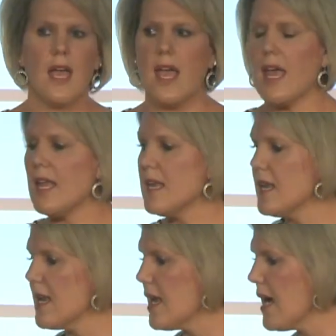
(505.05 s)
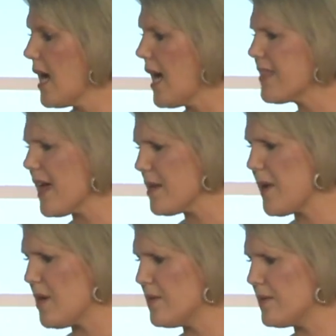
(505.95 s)
And I thought
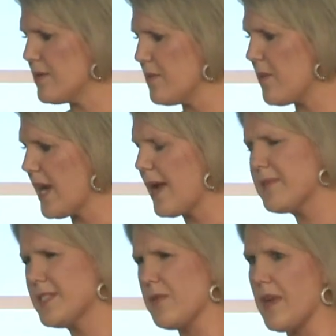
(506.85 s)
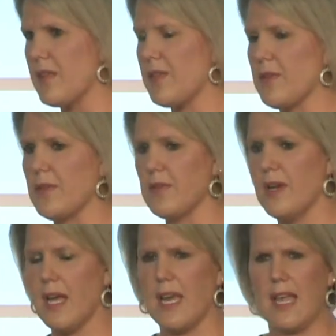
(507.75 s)
about what I was going through,
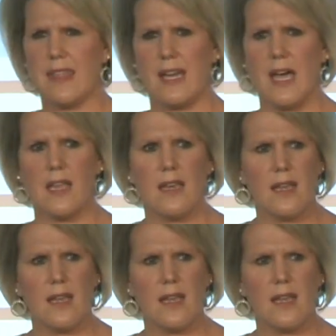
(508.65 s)
and I thought,